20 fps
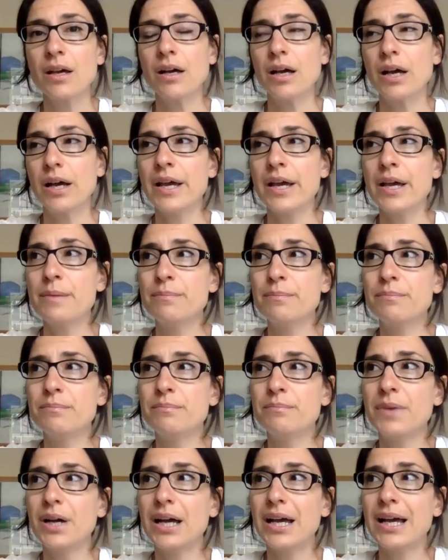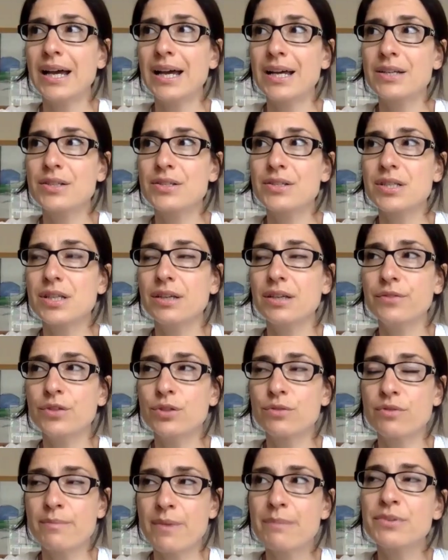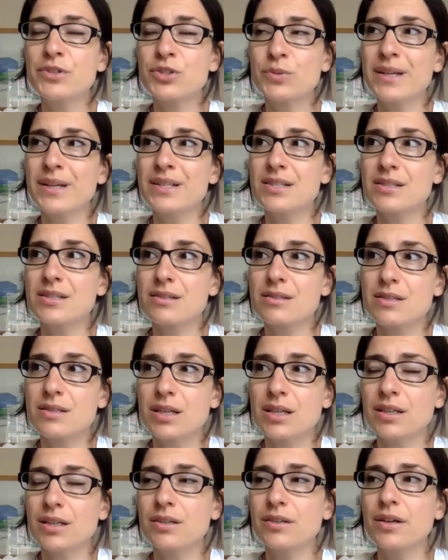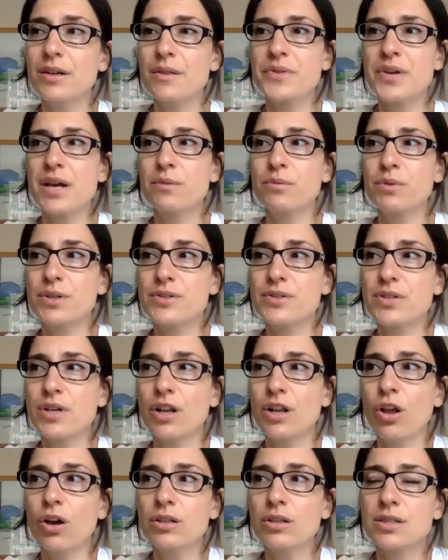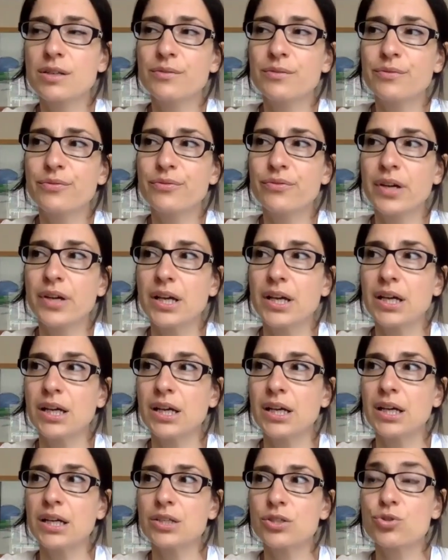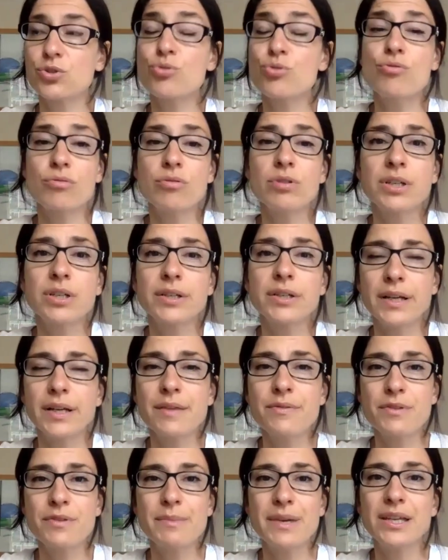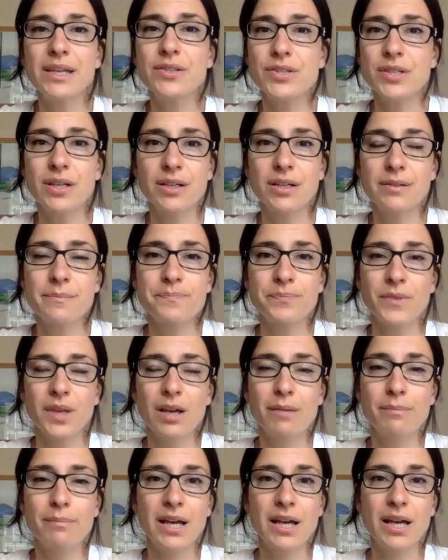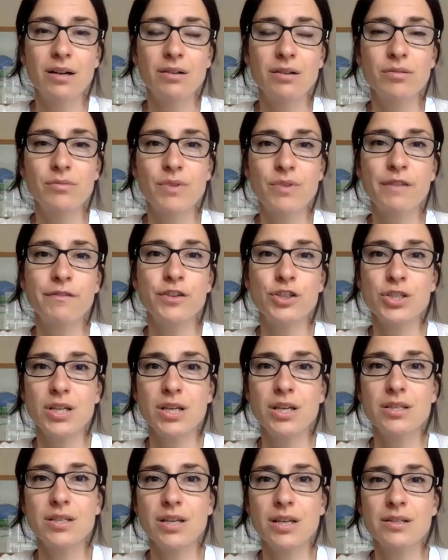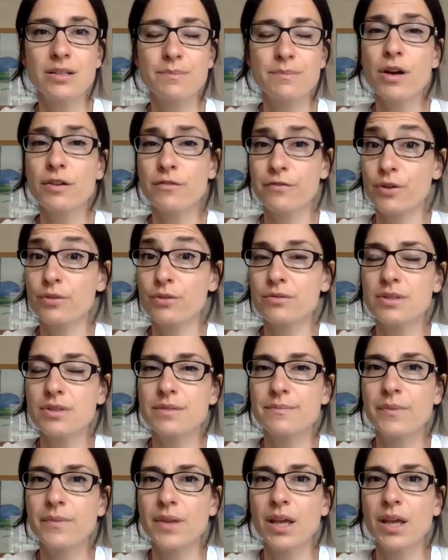And if you remember 2016, there was a lot of talk in the media about refugees and smartphones.